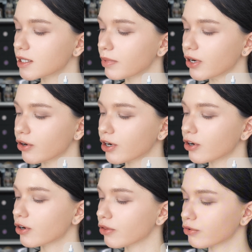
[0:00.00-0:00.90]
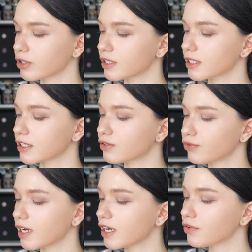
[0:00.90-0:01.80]
Barrier
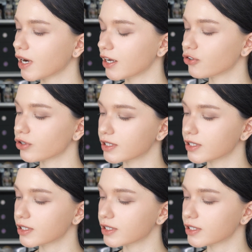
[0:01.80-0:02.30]
365 Hydra